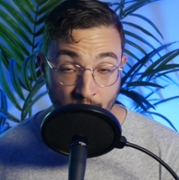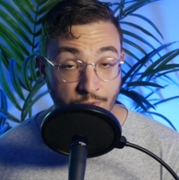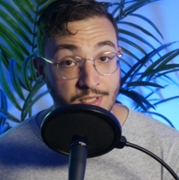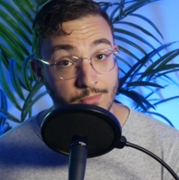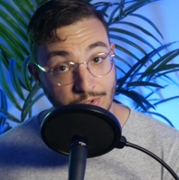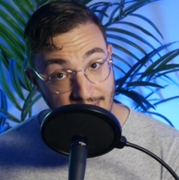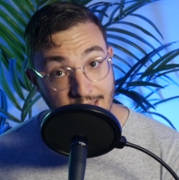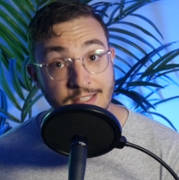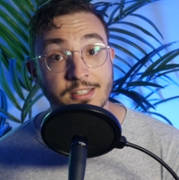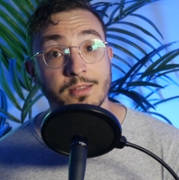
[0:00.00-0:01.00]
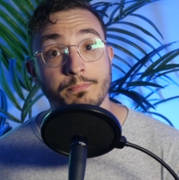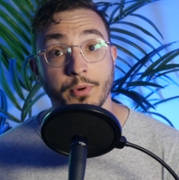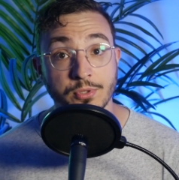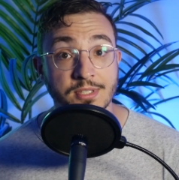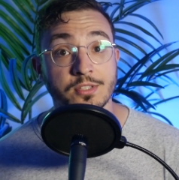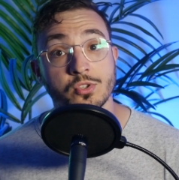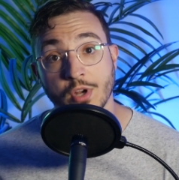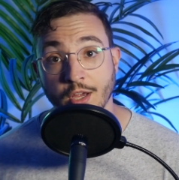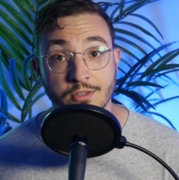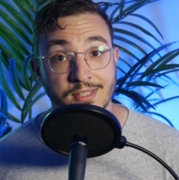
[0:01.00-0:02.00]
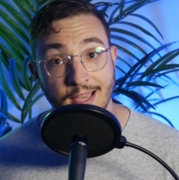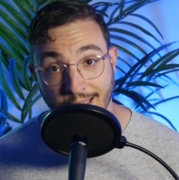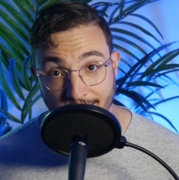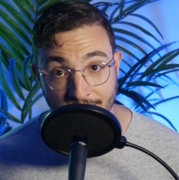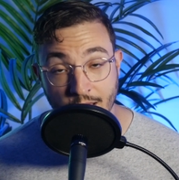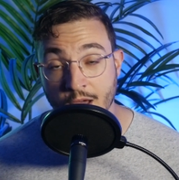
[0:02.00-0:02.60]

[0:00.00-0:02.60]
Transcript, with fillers: while simultaneously boasting strikers that can